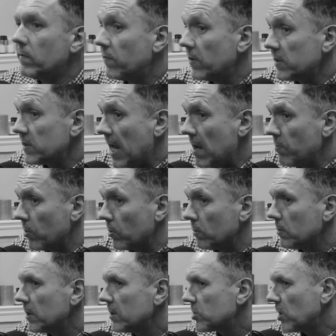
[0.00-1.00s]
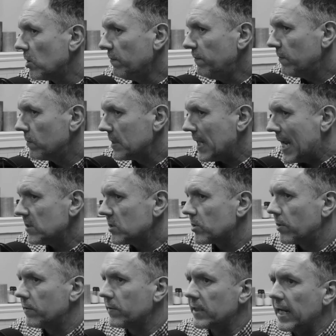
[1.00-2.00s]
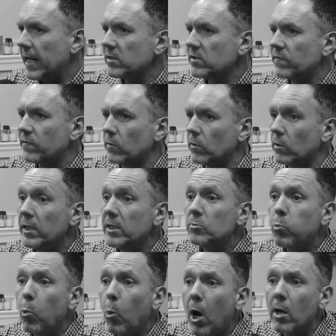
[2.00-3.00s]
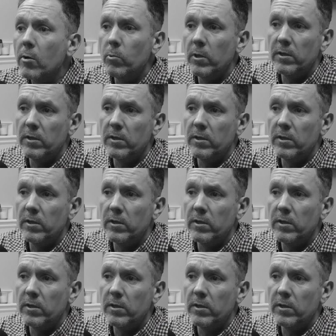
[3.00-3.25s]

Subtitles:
For example, a skillful dancer on the dance floor is one